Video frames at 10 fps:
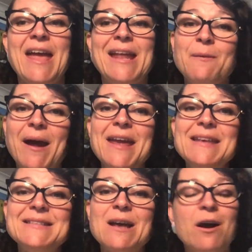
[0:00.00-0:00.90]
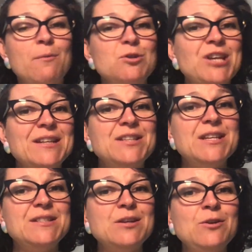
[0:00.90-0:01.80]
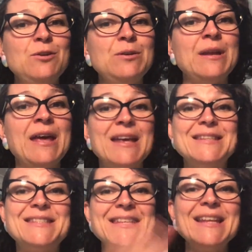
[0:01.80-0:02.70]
Anyways, I will chat to you soon. See you